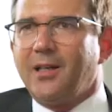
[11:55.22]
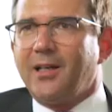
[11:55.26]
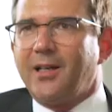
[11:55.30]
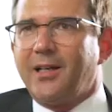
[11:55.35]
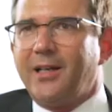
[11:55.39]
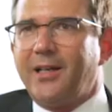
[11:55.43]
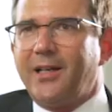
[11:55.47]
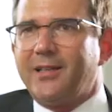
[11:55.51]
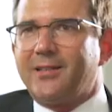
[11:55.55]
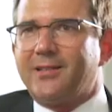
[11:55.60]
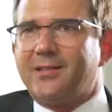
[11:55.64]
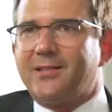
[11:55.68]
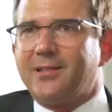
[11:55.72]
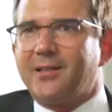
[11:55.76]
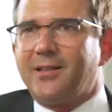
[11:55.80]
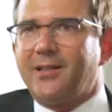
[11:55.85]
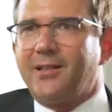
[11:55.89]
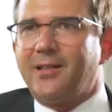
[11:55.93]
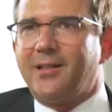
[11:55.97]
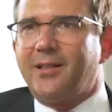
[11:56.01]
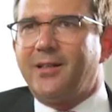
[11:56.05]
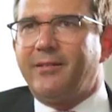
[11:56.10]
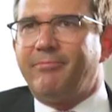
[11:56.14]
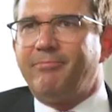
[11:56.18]
Yes,
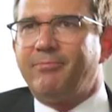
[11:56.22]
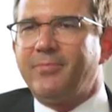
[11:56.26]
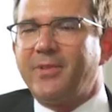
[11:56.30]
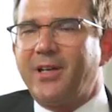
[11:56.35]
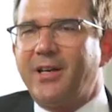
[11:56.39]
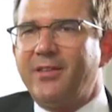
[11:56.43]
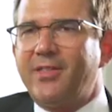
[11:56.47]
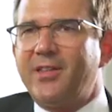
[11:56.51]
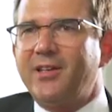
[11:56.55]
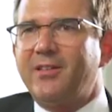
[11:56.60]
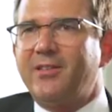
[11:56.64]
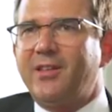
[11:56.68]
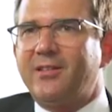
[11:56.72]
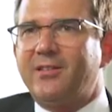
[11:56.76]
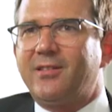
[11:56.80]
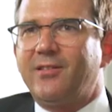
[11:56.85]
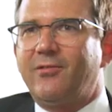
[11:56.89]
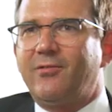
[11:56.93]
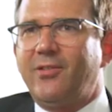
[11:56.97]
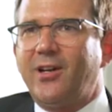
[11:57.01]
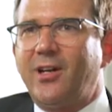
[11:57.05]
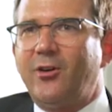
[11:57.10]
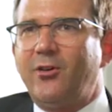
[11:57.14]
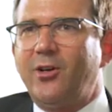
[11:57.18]
I think that's a
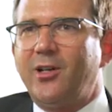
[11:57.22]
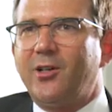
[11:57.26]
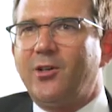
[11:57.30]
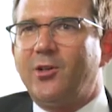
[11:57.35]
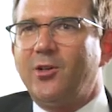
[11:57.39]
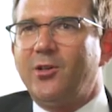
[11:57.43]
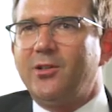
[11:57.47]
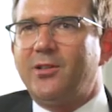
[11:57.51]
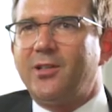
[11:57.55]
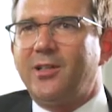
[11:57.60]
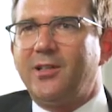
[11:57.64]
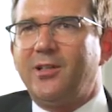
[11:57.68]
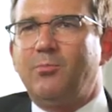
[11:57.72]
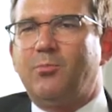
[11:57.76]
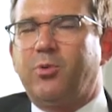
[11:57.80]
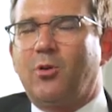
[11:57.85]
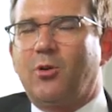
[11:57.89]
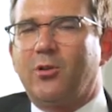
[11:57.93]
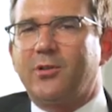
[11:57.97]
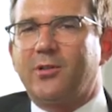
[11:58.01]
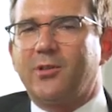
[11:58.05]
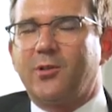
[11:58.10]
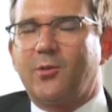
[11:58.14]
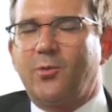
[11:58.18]
very good and
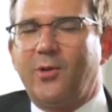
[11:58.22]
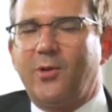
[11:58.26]
important